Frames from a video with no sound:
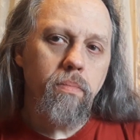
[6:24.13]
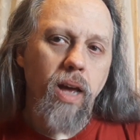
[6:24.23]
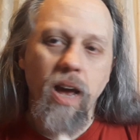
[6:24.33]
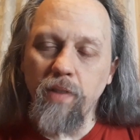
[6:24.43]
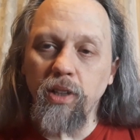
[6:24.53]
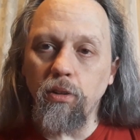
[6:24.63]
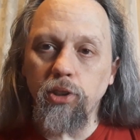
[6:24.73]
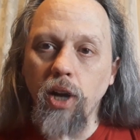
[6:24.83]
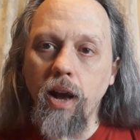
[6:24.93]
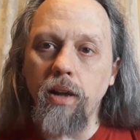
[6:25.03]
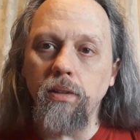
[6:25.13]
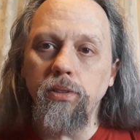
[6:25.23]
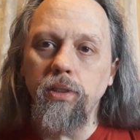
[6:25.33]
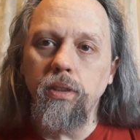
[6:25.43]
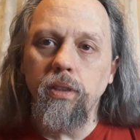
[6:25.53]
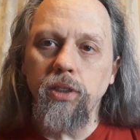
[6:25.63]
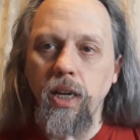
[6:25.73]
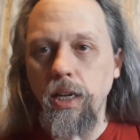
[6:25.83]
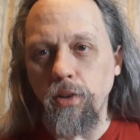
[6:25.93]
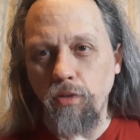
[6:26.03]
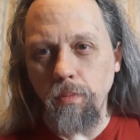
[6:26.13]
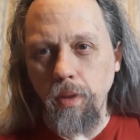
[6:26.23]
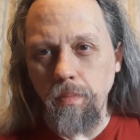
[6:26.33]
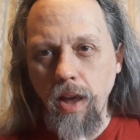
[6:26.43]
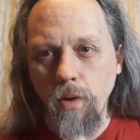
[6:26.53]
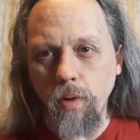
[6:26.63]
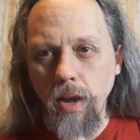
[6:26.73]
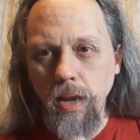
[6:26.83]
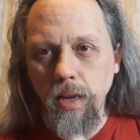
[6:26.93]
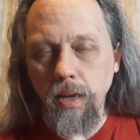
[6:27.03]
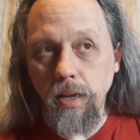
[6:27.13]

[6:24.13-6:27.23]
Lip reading: having their child taken from them that way.